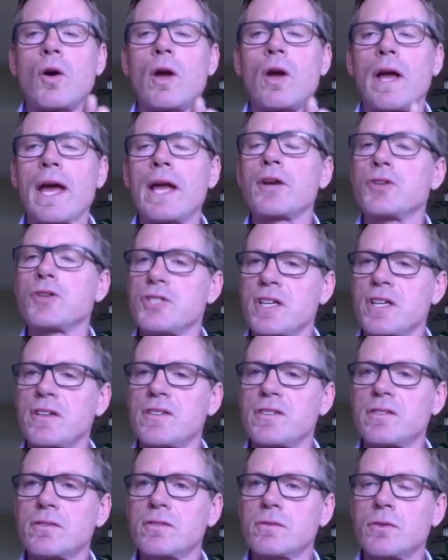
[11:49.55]

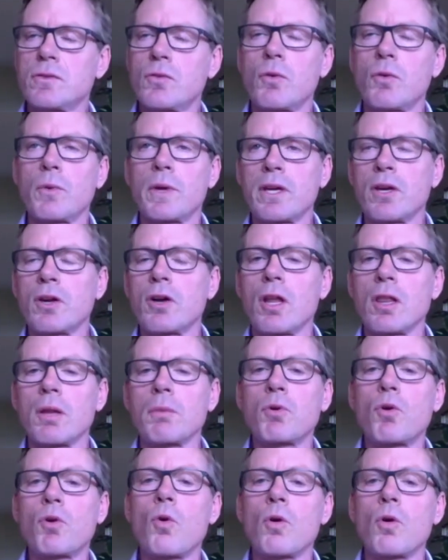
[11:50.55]
energies, or we can call
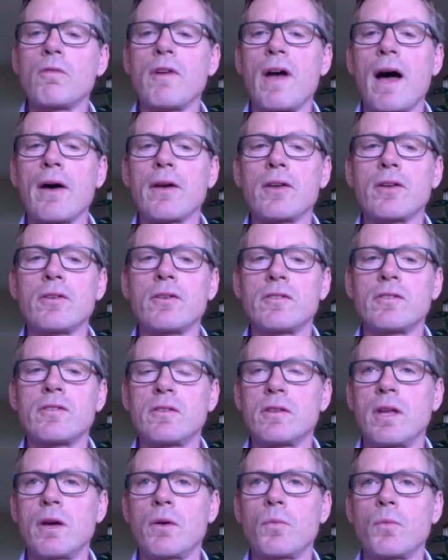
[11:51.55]
them core
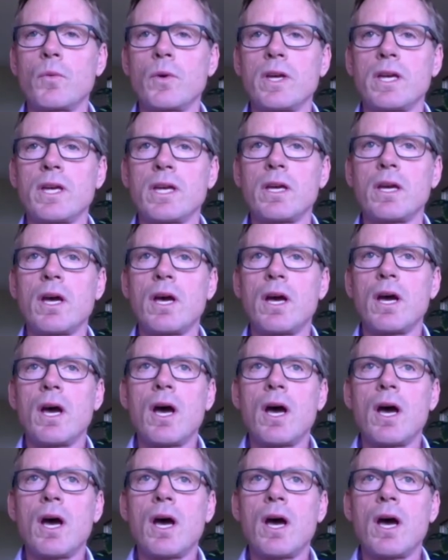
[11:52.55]
values, that we